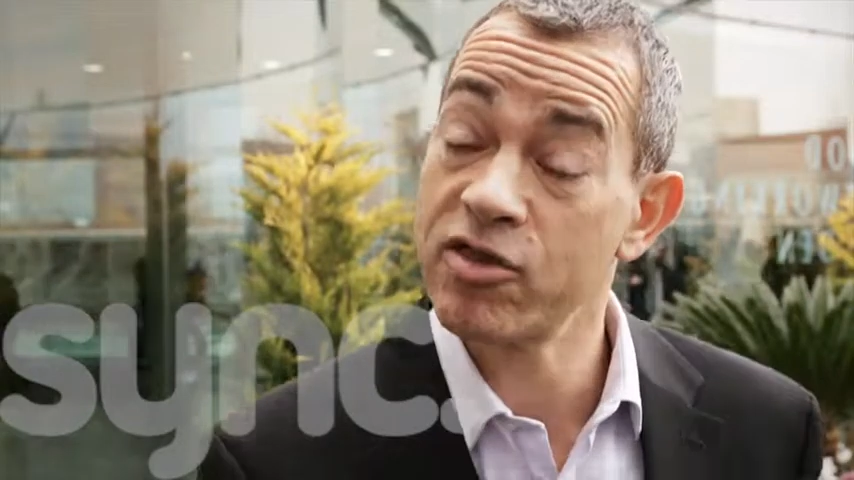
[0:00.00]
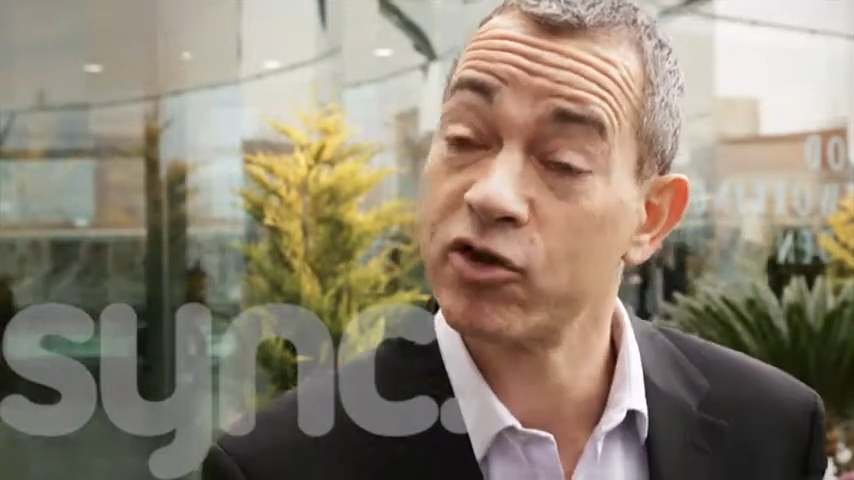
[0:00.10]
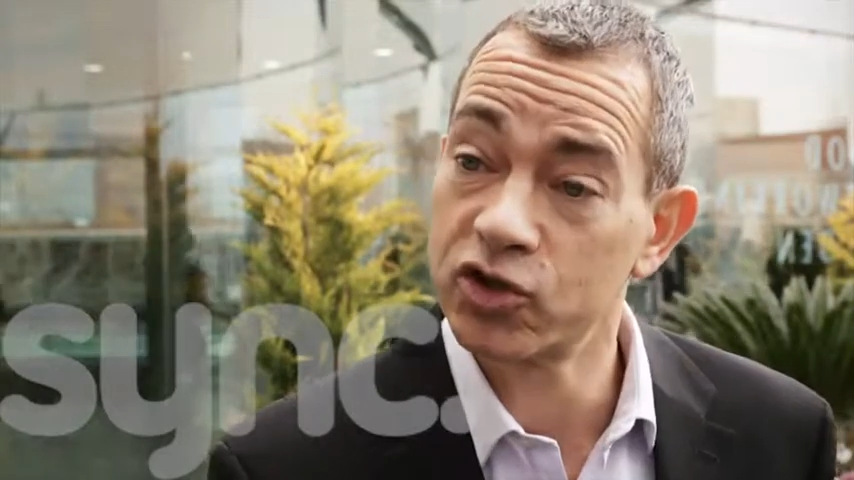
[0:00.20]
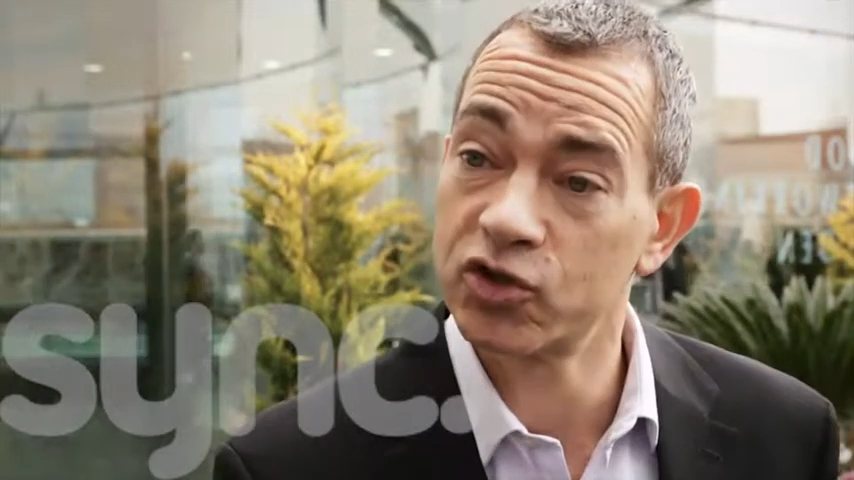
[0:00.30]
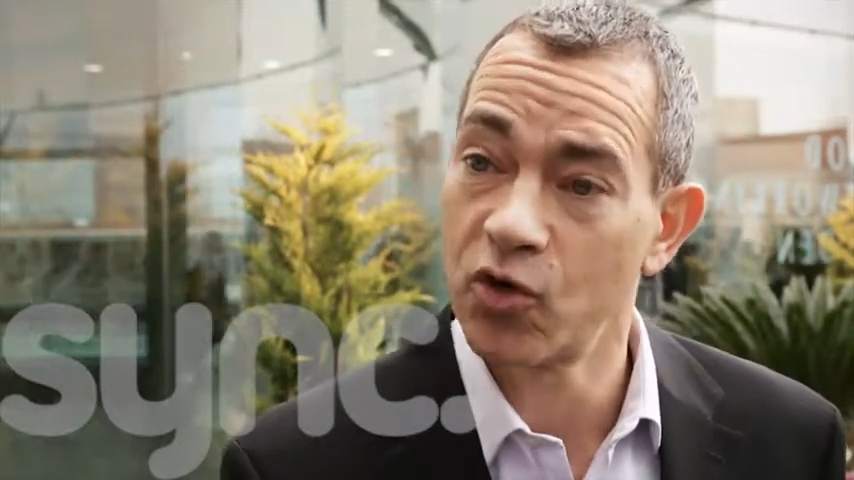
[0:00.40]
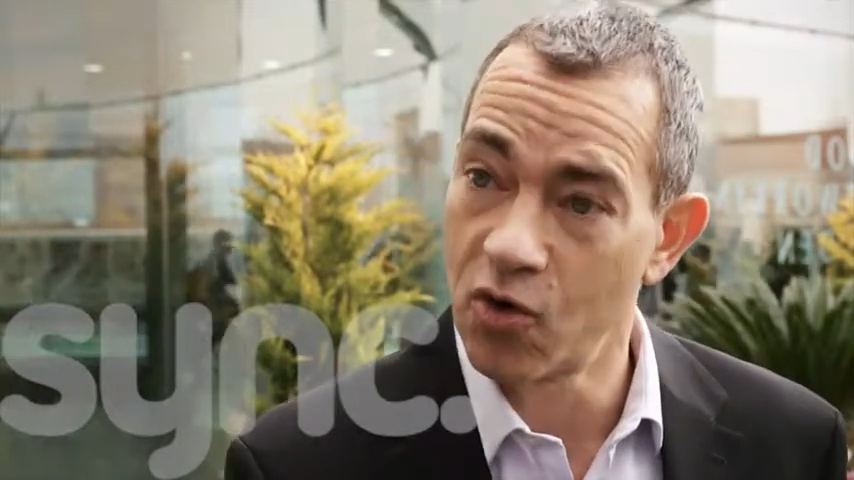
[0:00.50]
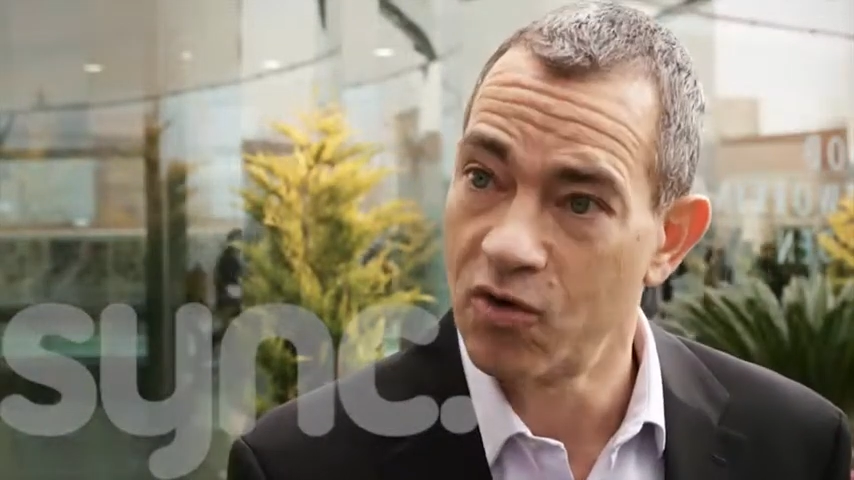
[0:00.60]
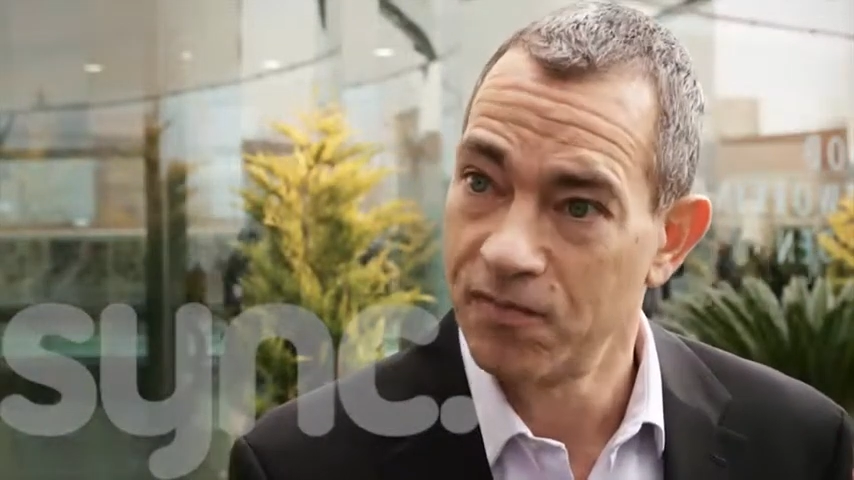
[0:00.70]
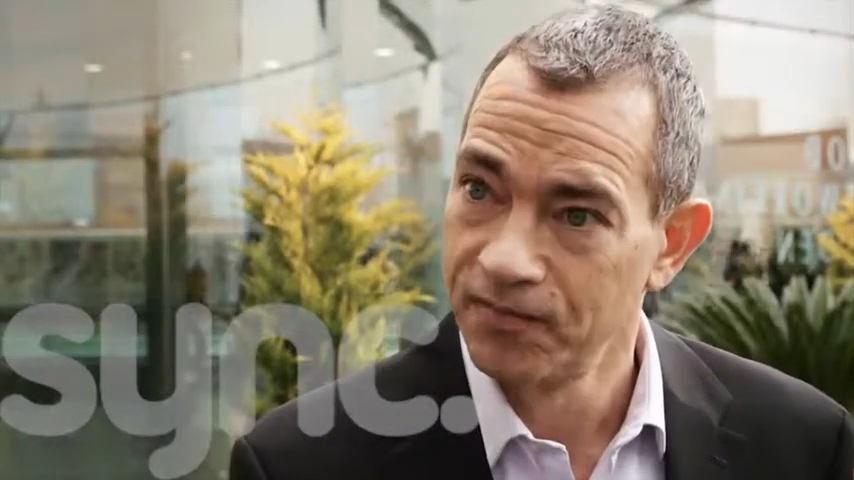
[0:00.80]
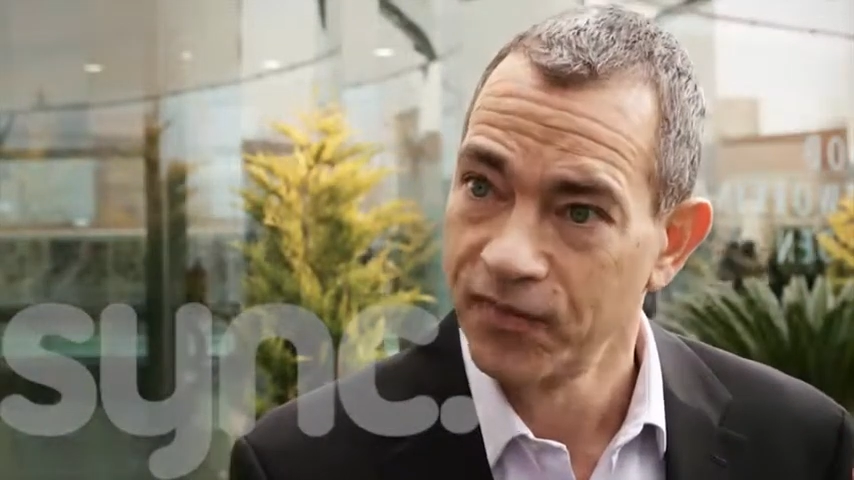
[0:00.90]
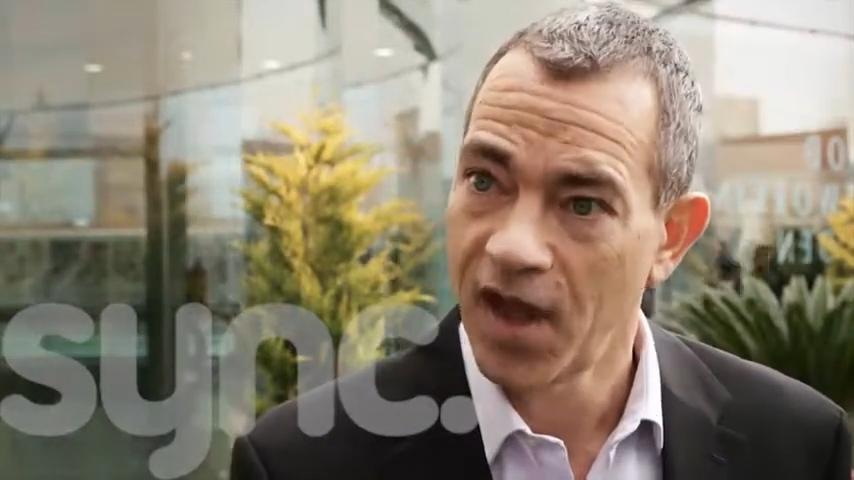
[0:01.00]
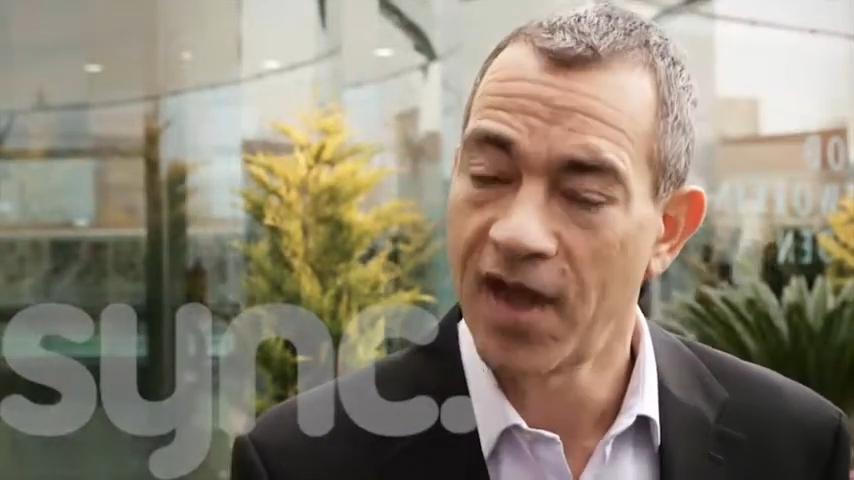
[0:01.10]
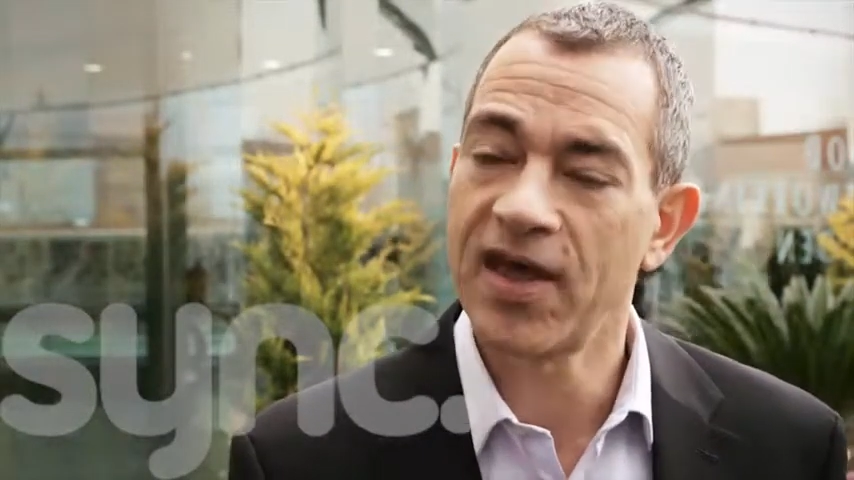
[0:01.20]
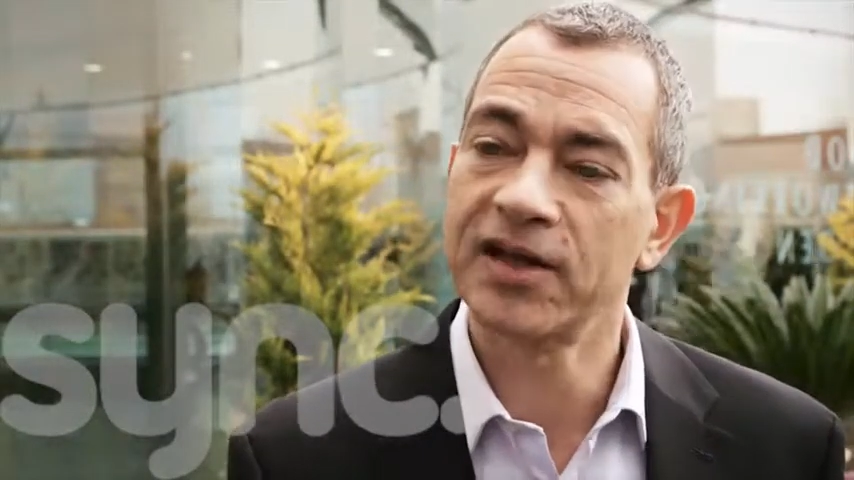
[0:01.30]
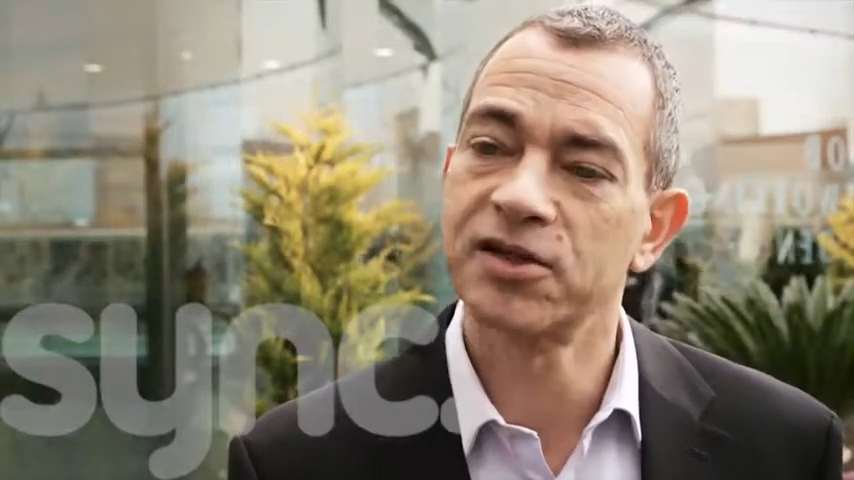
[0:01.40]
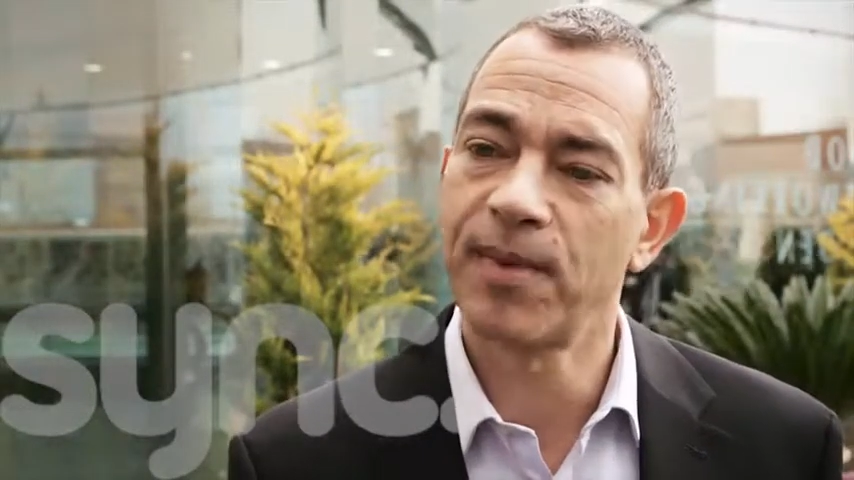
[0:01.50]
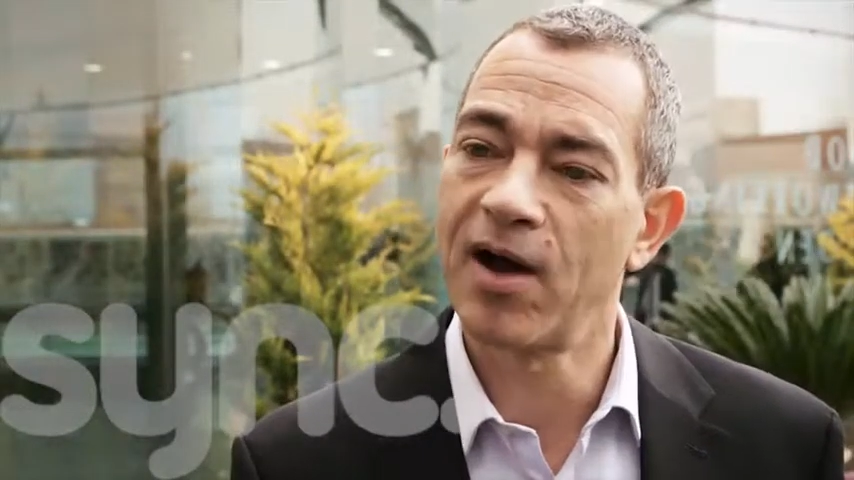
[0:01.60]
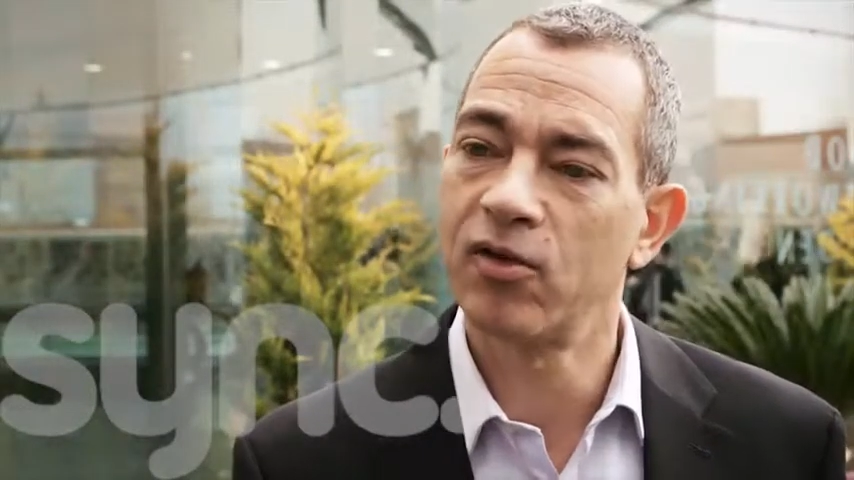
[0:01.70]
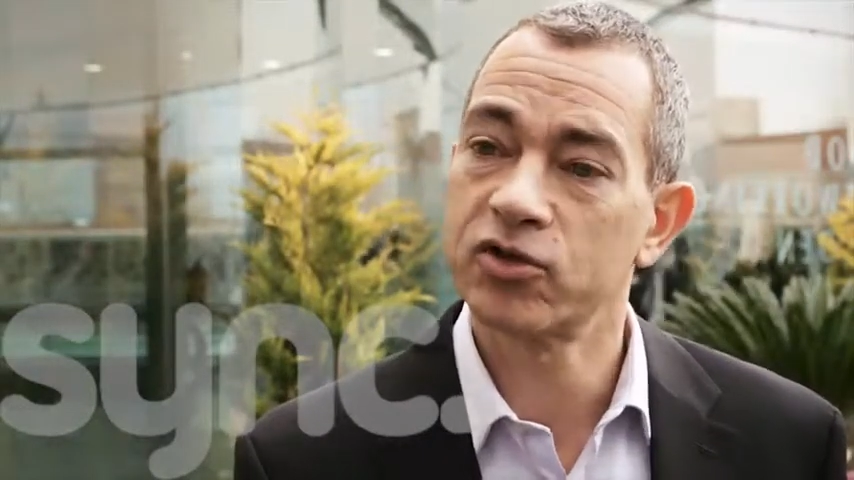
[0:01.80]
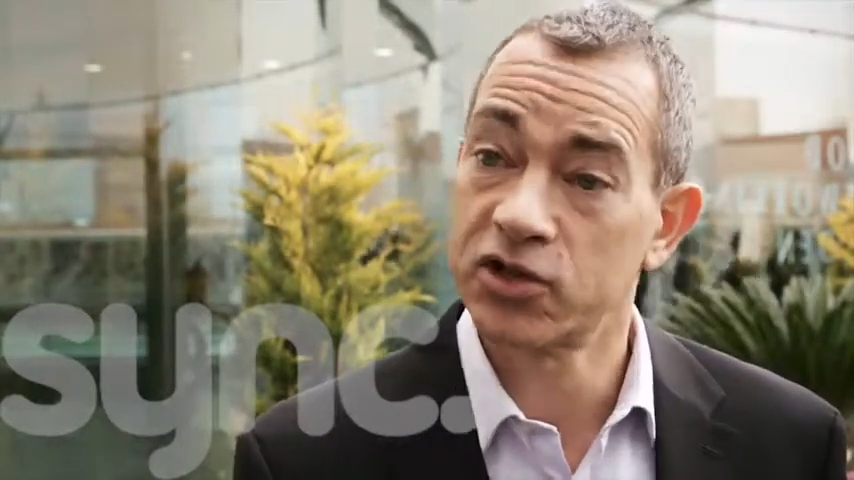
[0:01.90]
in the store? And that's
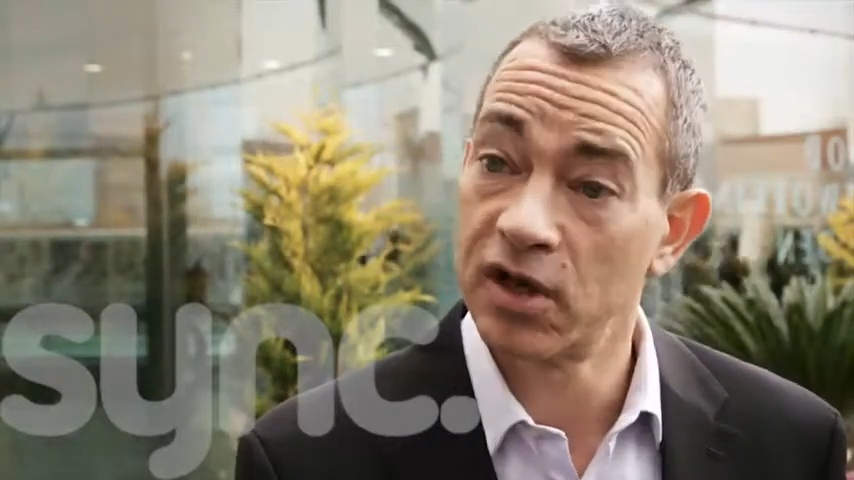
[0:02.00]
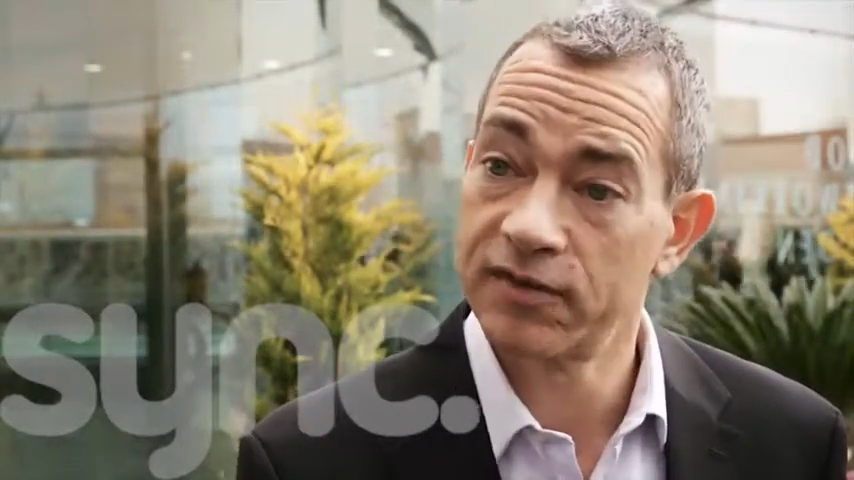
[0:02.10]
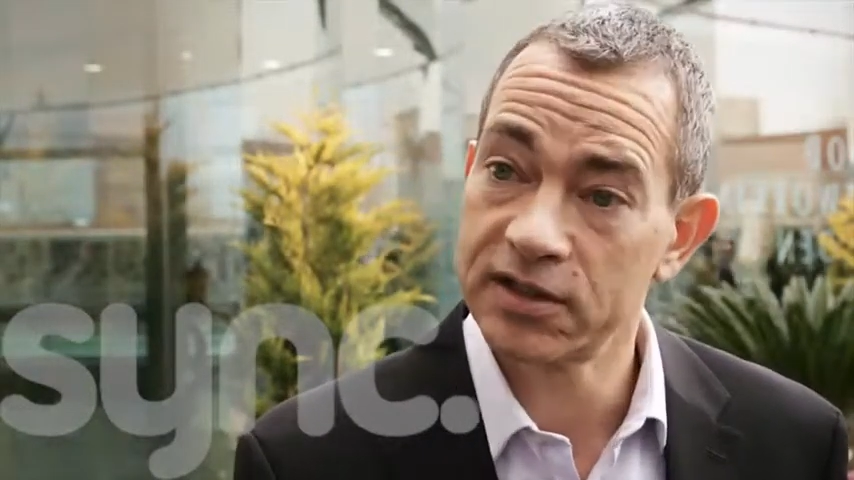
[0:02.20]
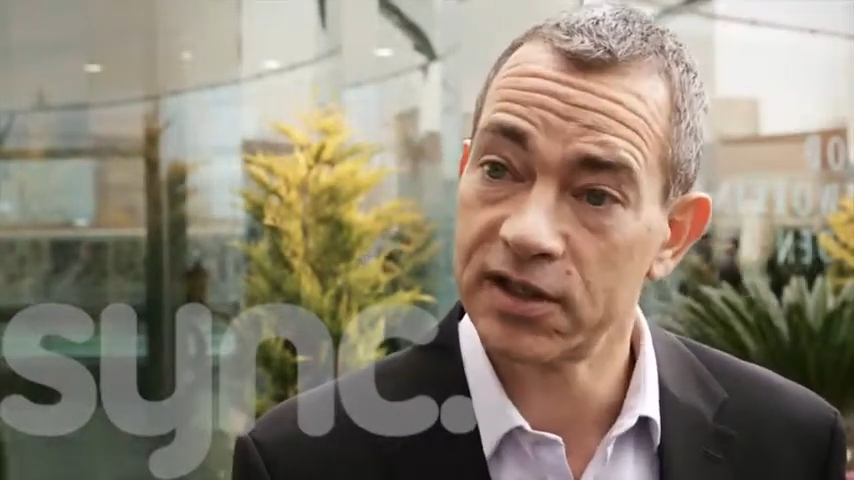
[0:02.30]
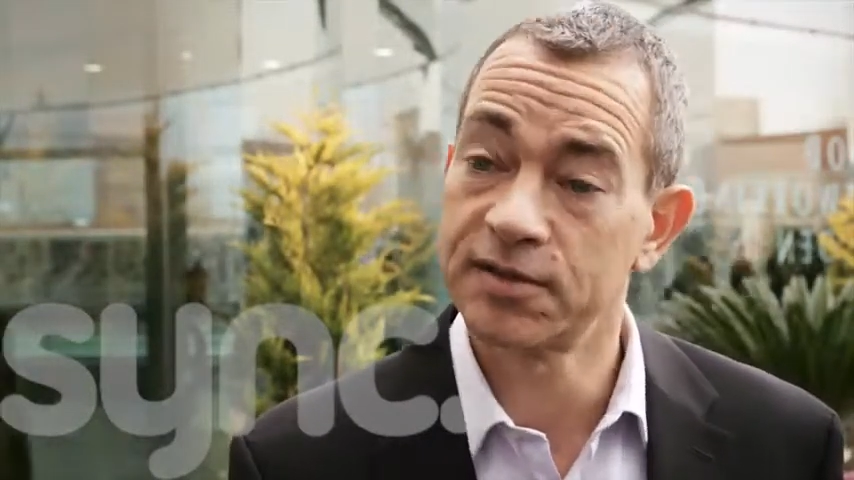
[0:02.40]
about service,